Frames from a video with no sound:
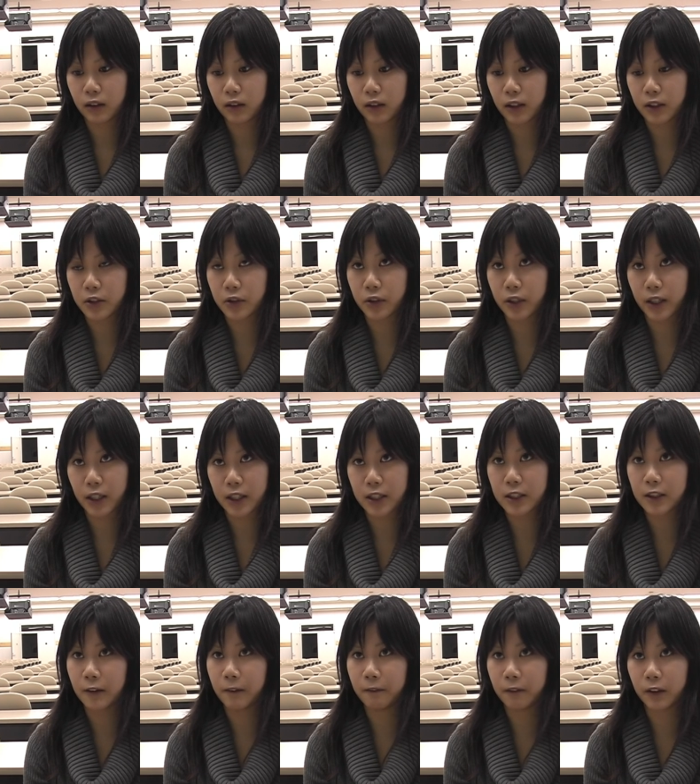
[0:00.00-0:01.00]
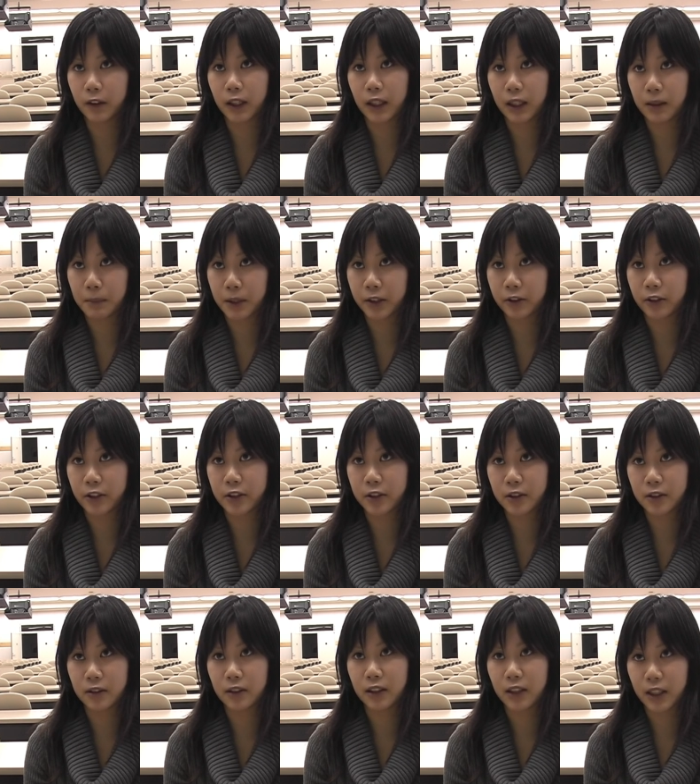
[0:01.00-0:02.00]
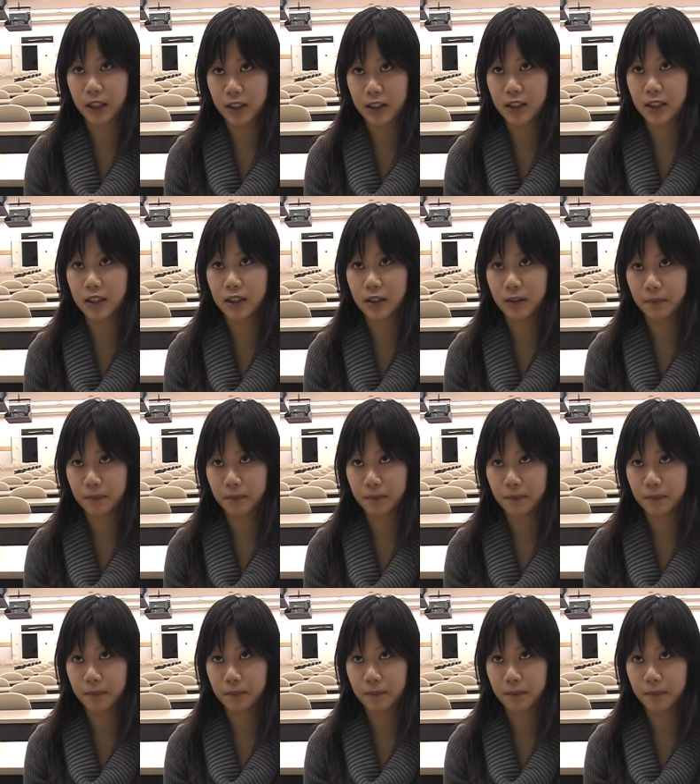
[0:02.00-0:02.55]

education for elementary school kids.